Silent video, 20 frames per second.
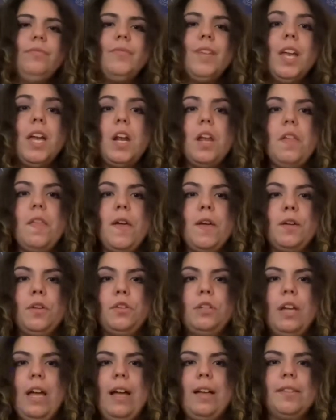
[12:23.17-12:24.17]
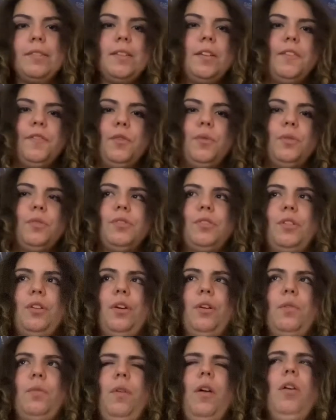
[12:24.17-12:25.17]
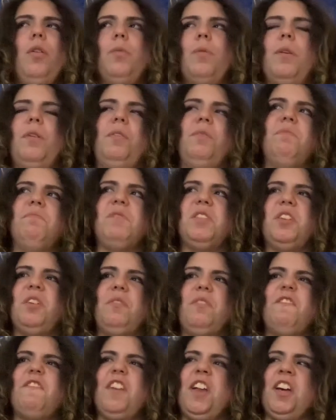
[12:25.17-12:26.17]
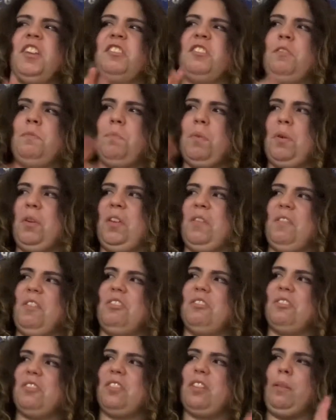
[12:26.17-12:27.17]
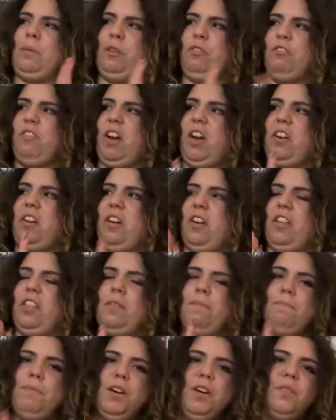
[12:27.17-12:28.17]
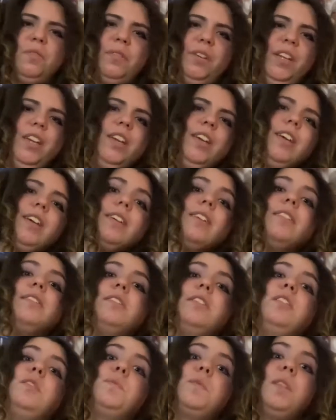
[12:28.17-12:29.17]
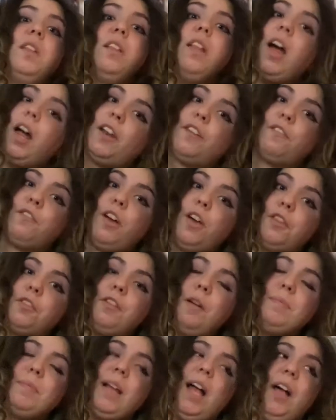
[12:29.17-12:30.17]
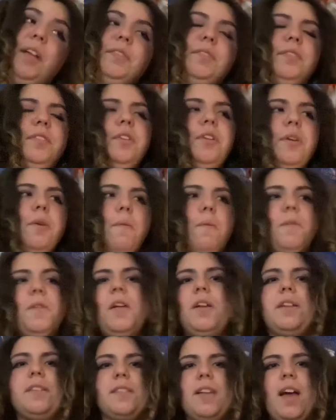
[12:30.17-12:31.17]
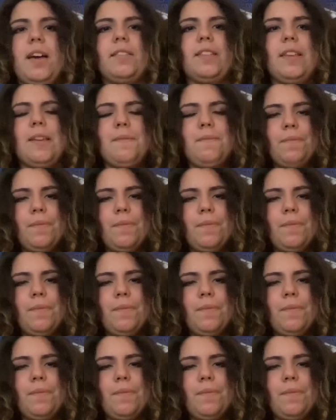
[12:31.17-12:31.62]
and all that good jazz. And of course, you know, oh, well, you know, if it has this bony ridge, it's going to be right on the bone, as it is with a lot of other reptiles. Well, not exactly.